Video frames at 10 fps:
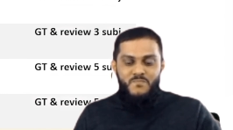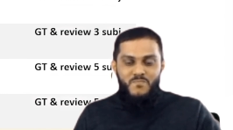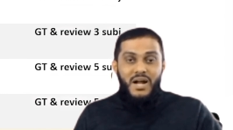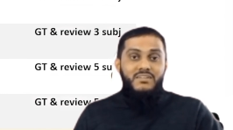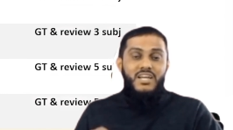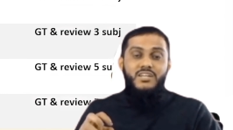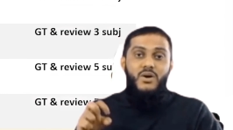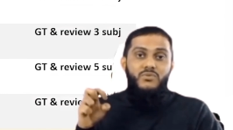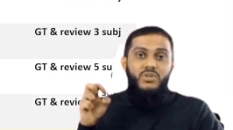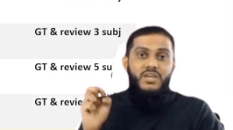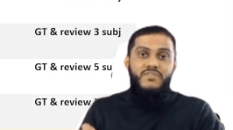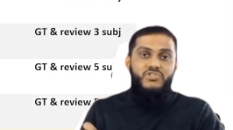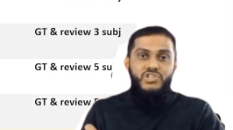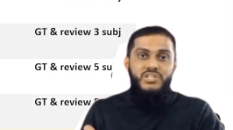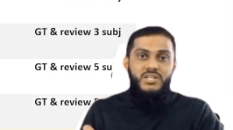And then you have to give a
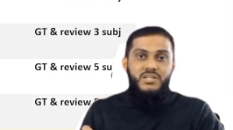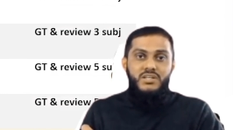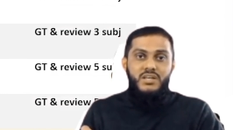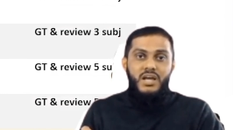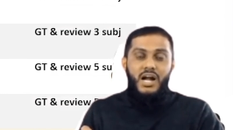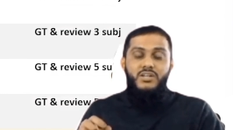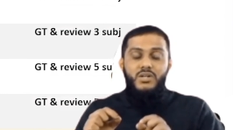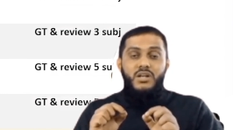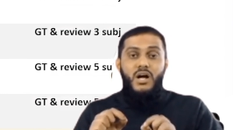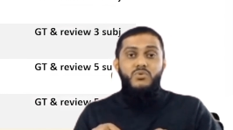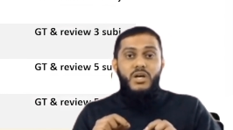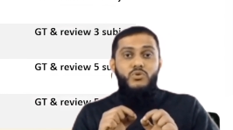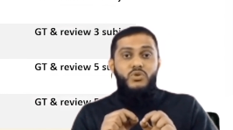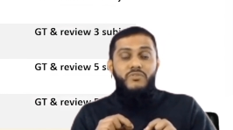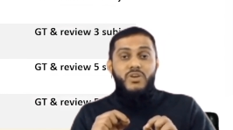GT. And yet now you have
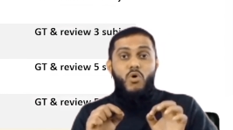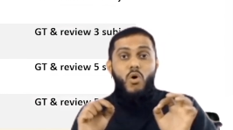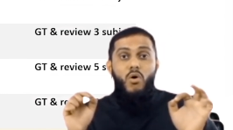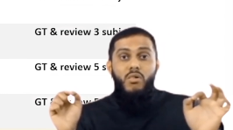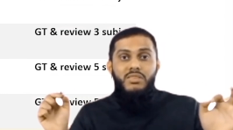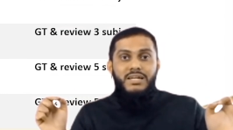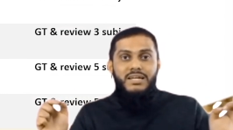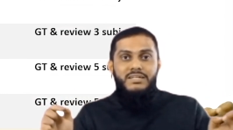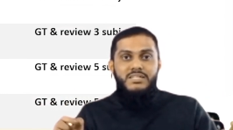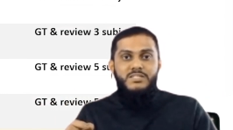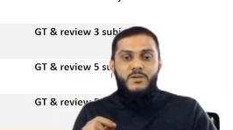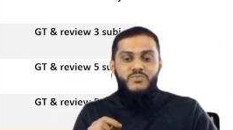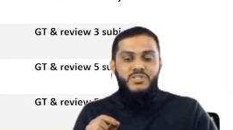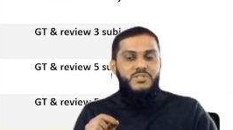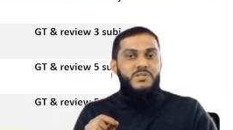to review all the 19
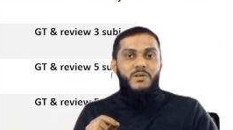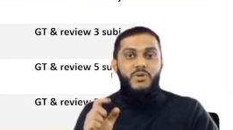subjects,